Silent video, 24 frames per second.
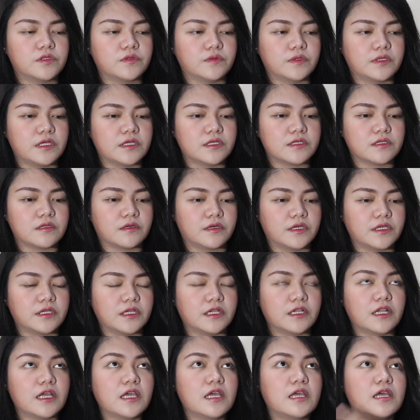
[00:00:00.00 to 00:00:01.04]
I
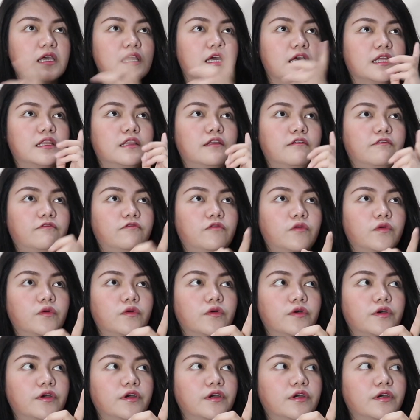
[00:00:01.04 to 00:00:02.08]
started the
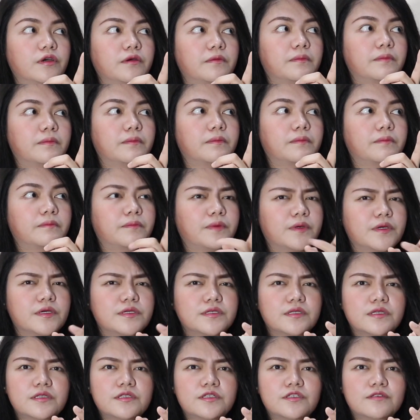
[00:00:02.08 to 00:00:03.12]
4
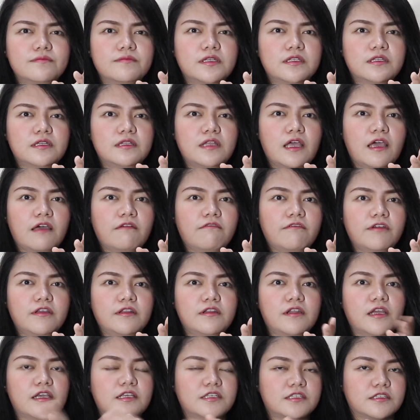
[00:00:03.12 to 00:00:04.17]
persons you meet in
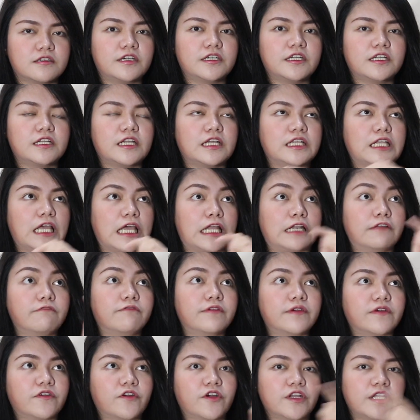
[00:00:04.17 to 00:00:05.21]
heaven. I started it, and
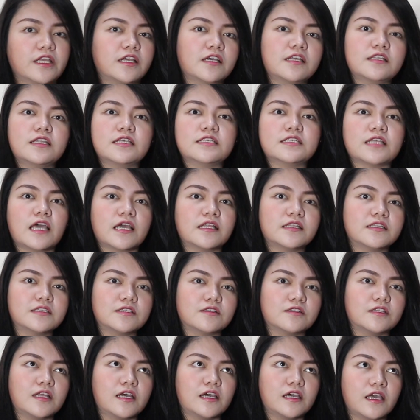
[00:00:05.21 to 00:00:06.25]
Veronica decides
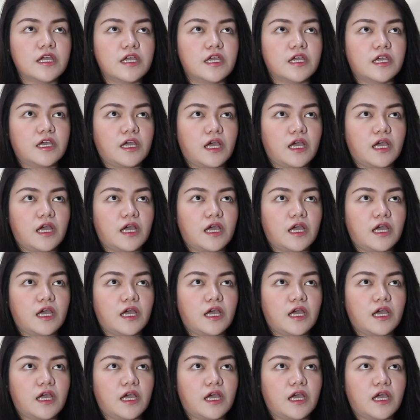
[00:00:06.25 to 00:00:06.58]
to die.